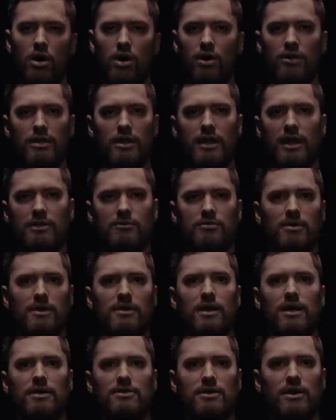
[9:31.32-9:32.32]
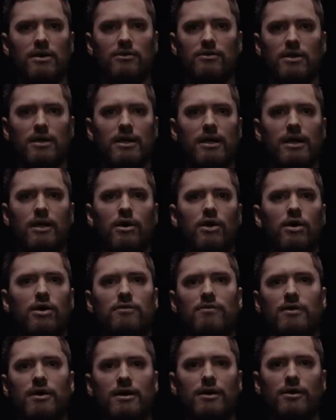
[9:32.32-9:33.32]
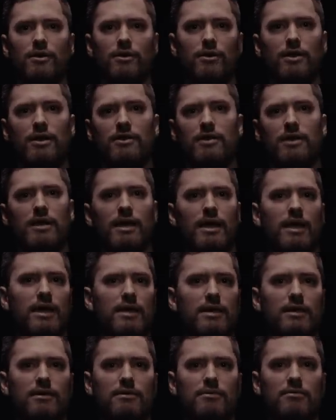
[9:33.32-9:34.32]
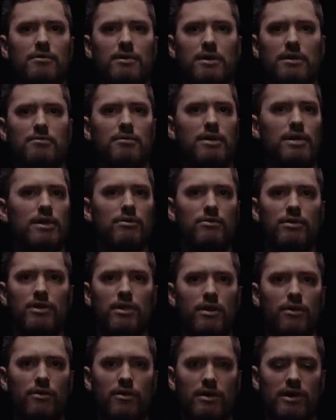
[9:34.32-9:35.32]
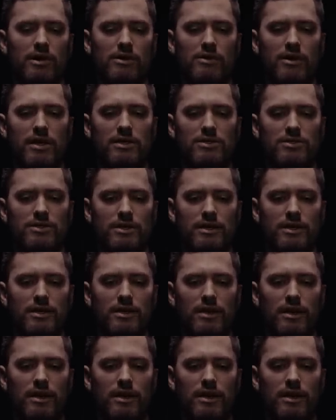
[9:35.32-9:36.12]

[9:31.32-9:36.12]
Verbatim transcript: all the expectation I was going to get called very early in the day and, and be with an organization.